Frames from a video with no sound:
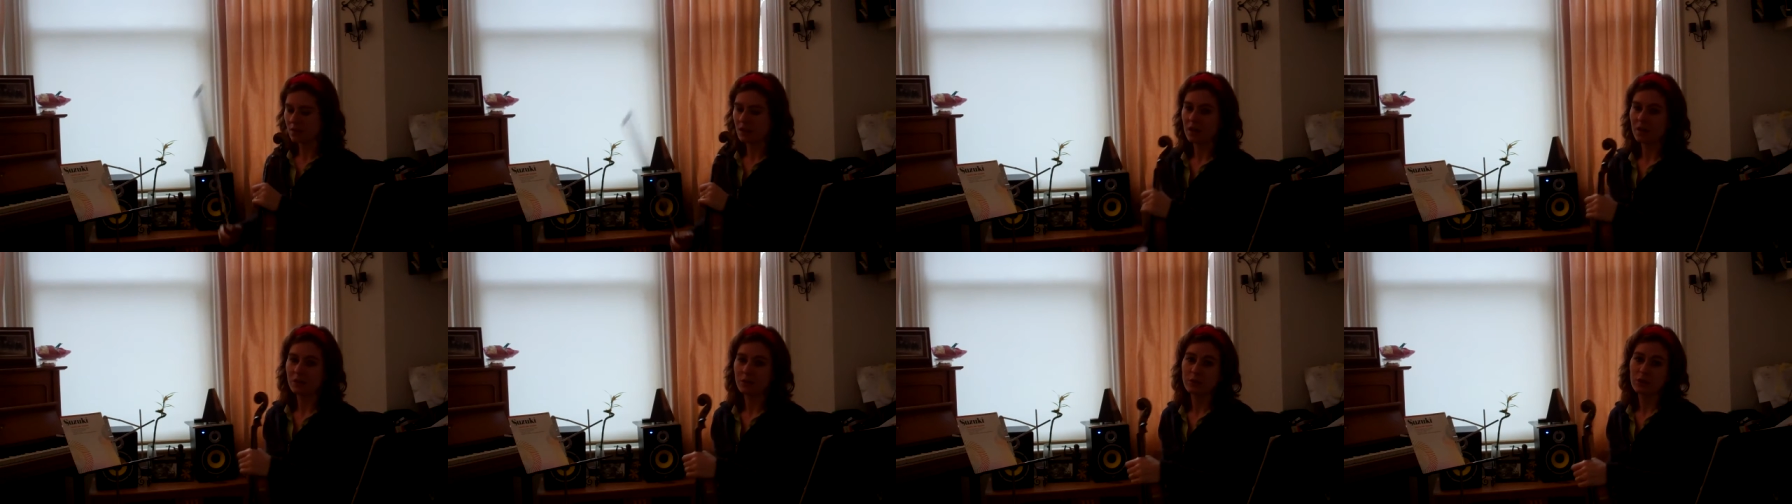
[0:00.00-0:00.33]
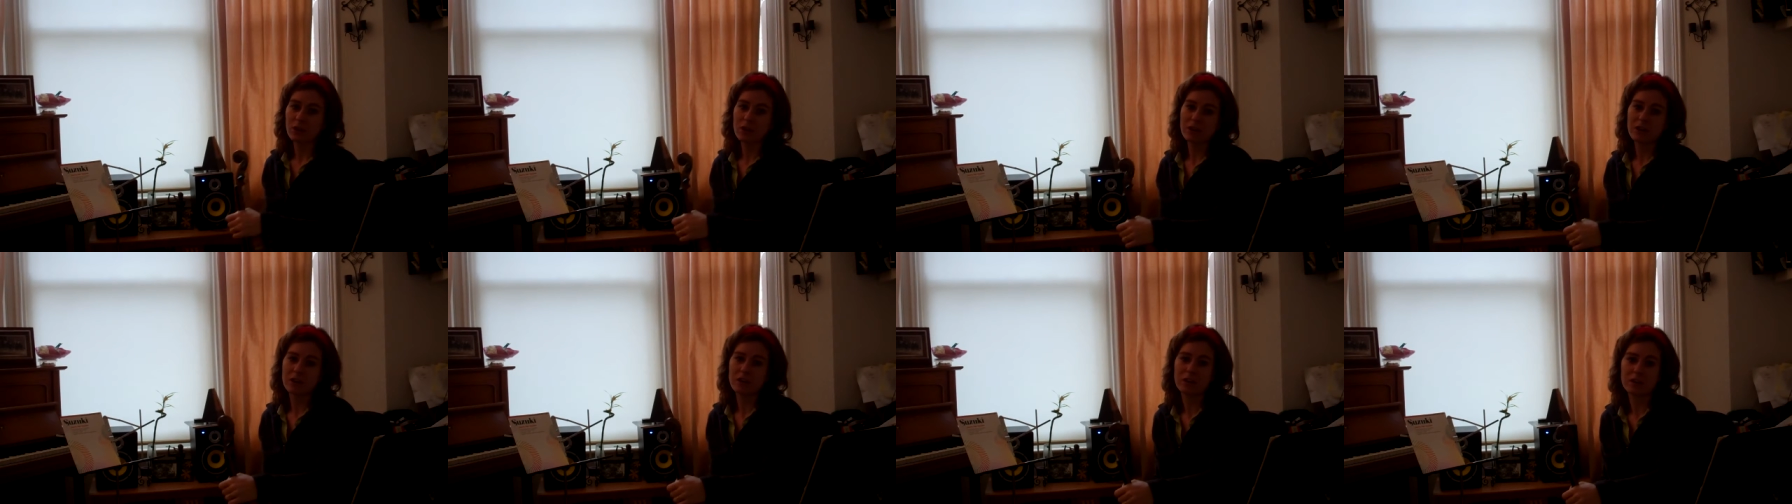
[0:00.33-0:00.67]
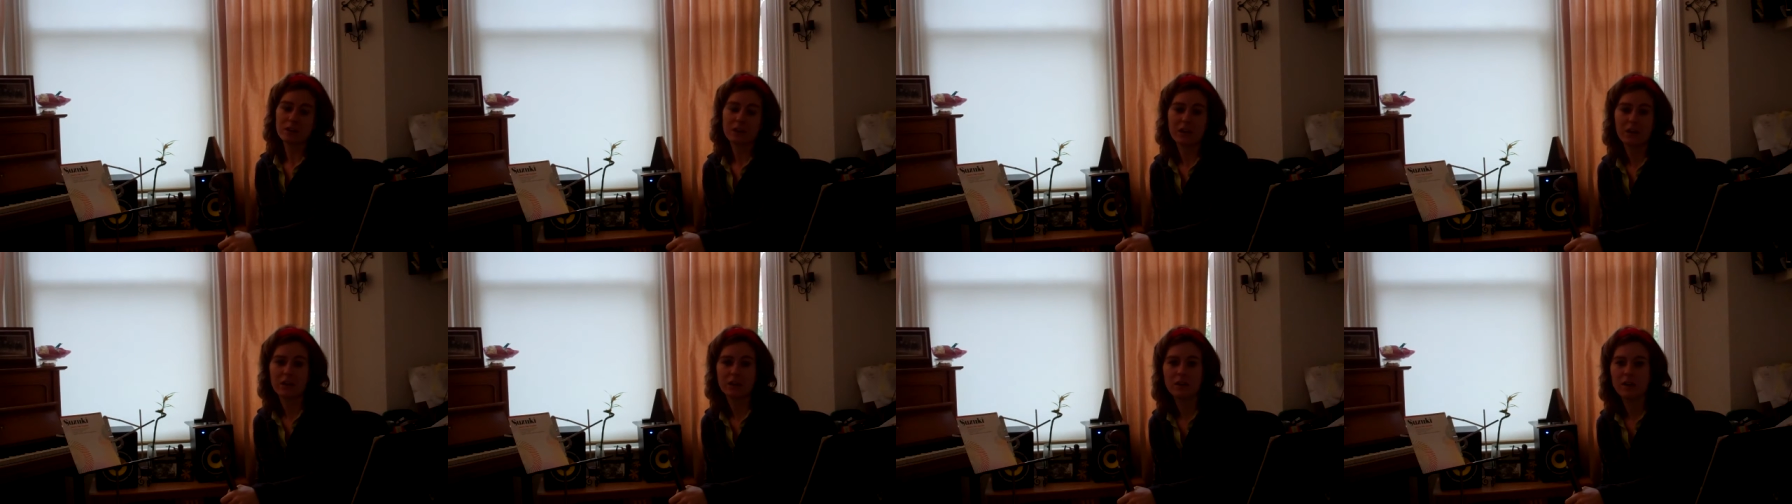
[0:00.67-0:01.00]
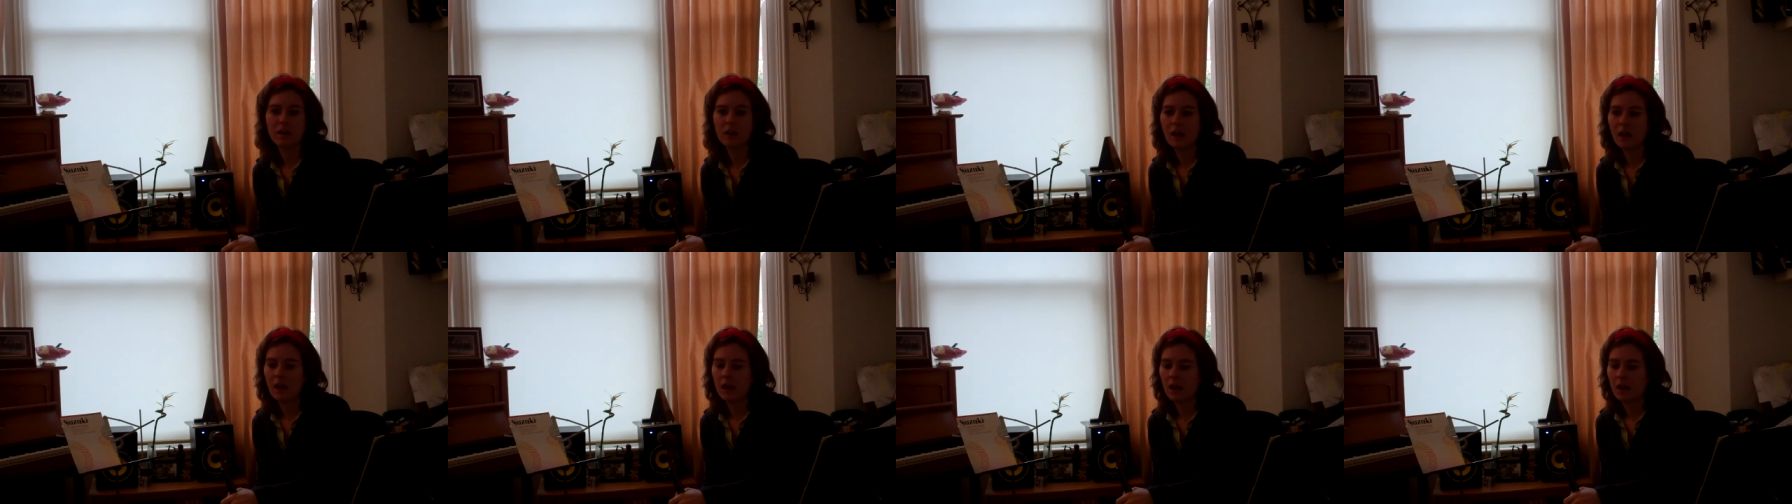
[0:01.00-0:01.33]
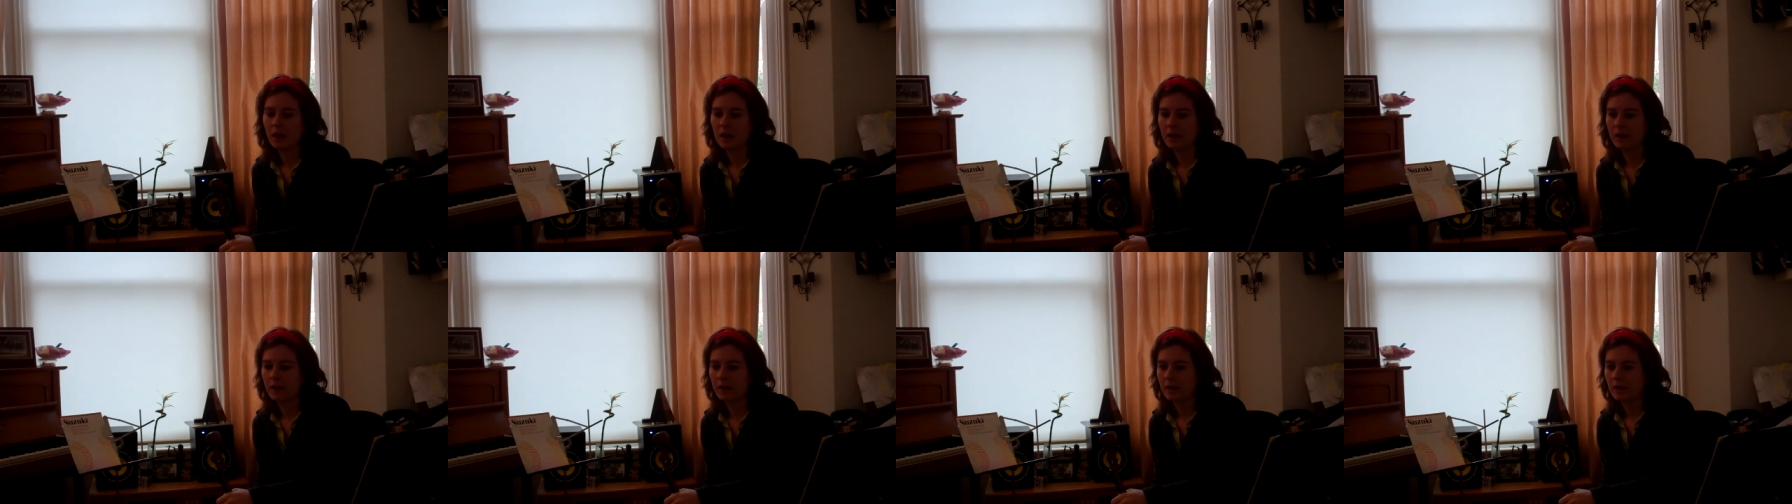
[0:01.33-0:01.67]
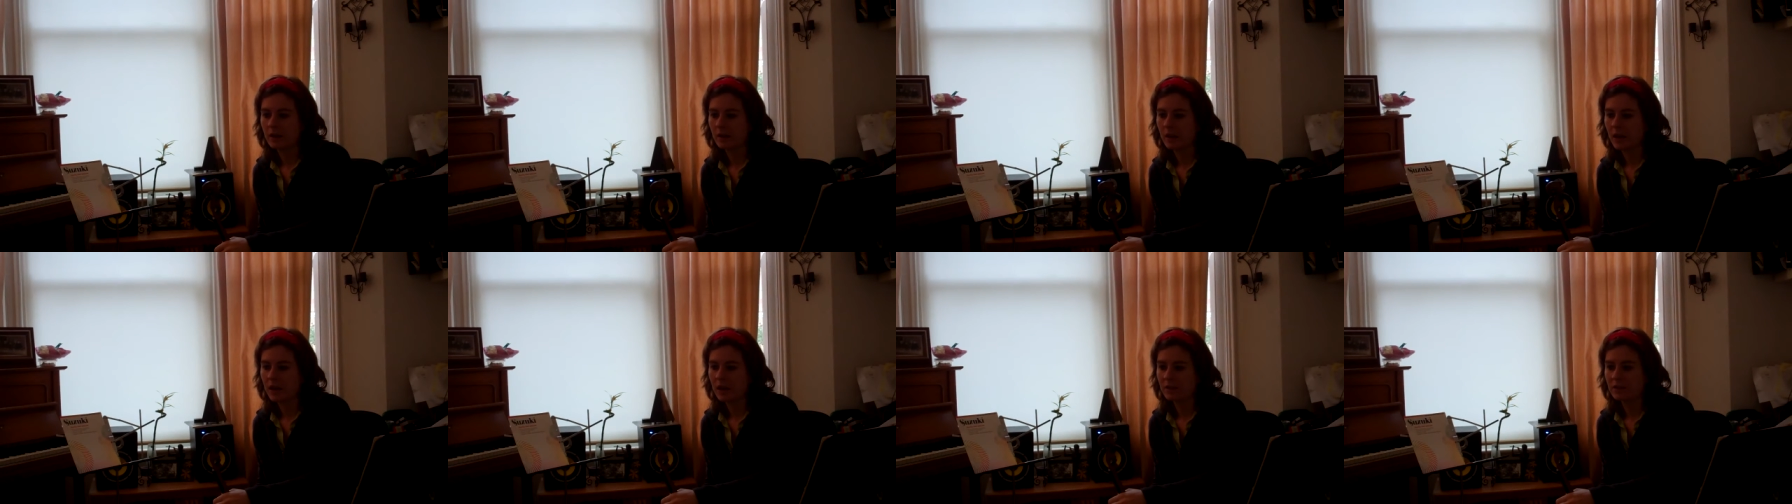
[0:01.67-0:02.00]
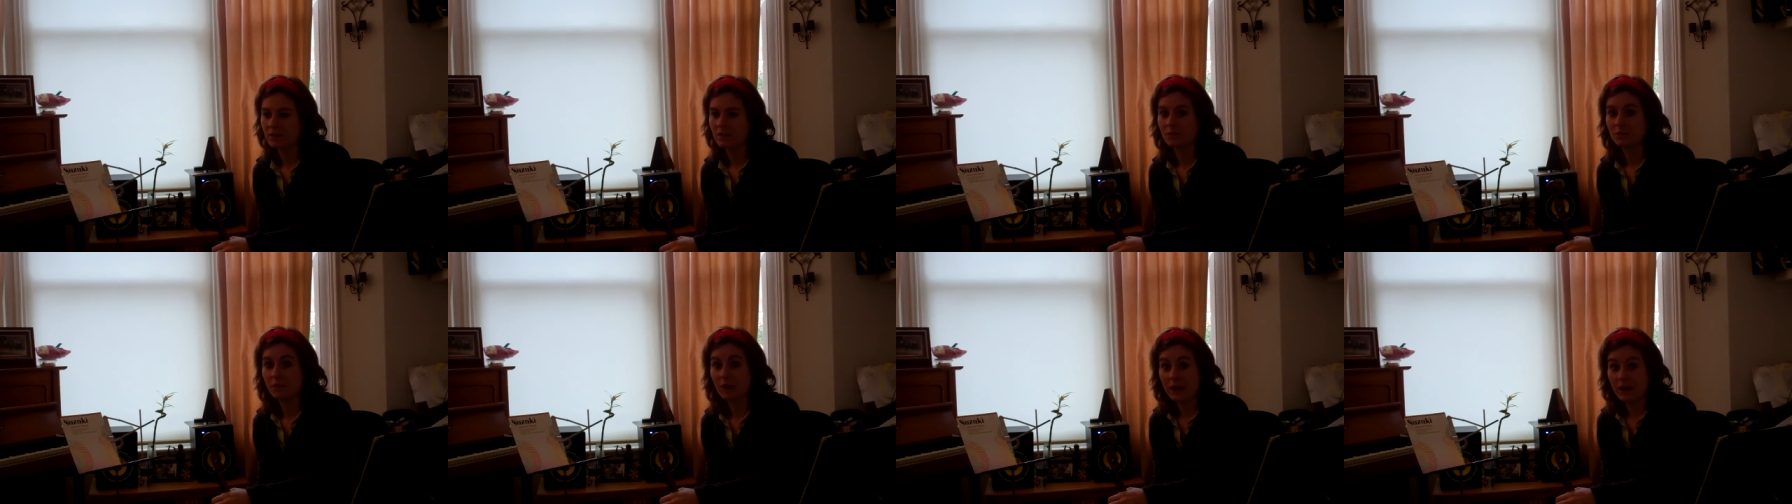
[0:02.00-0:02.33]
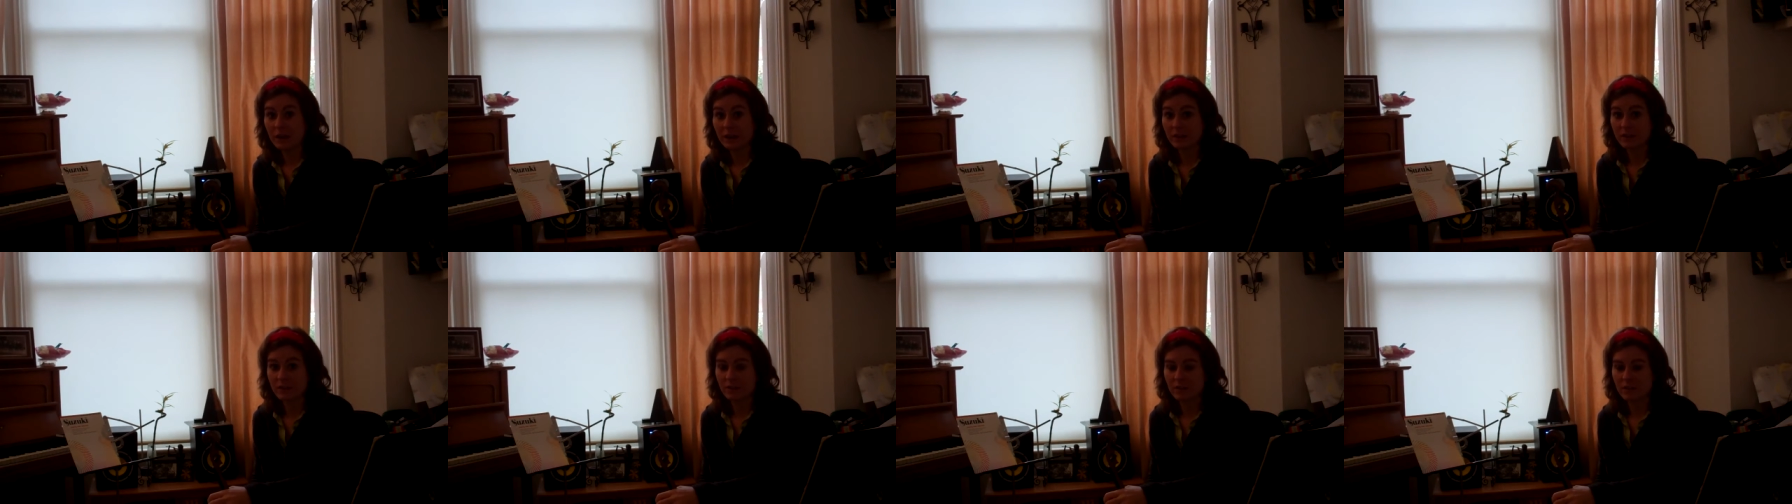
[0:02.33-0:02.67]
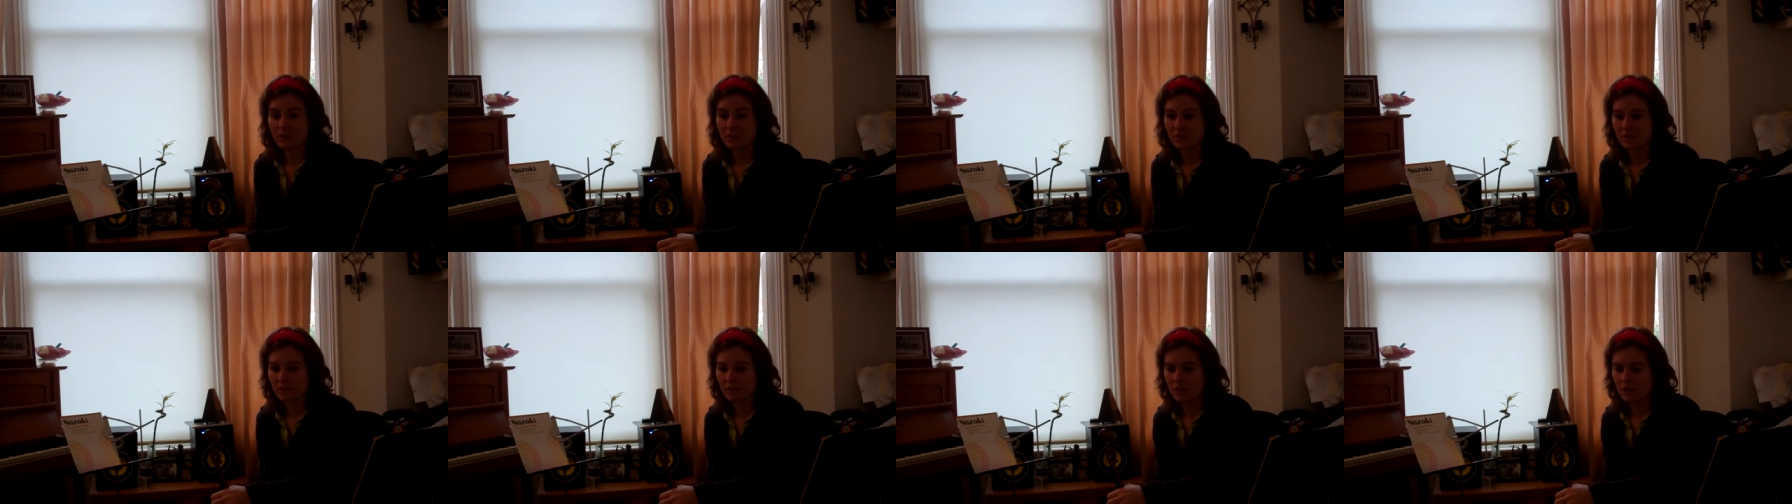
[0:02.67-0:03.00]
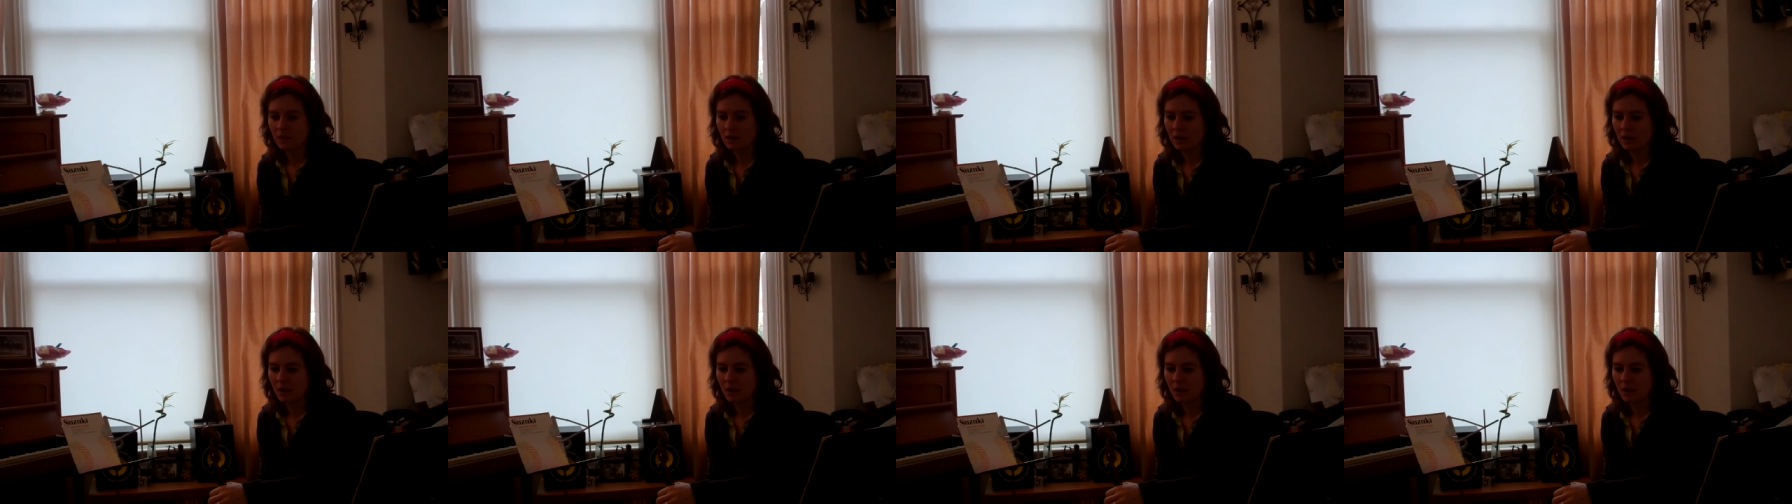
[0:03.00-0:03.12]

And they're not going to get as advanced